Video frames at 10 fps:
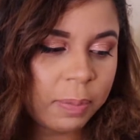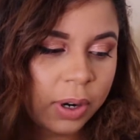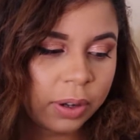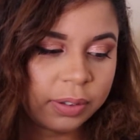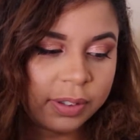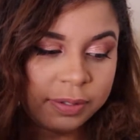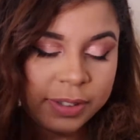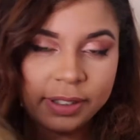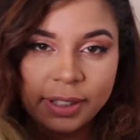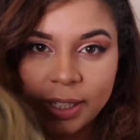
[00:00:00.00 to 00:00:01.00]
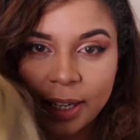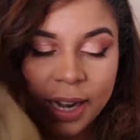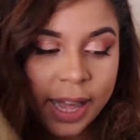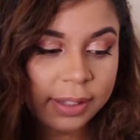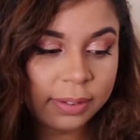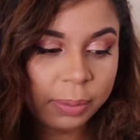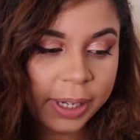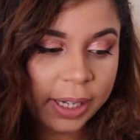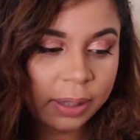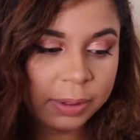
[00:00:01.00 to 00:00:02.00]
blonde synthetic lace
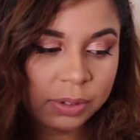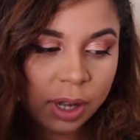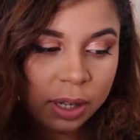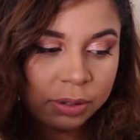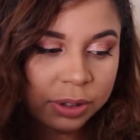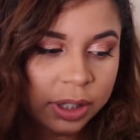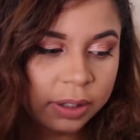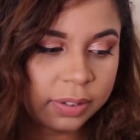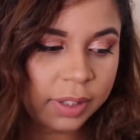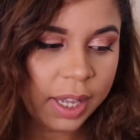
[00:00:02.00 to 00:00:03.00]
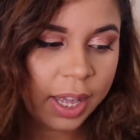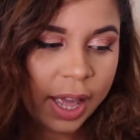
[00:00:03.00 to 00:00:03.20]
wig with dark roots,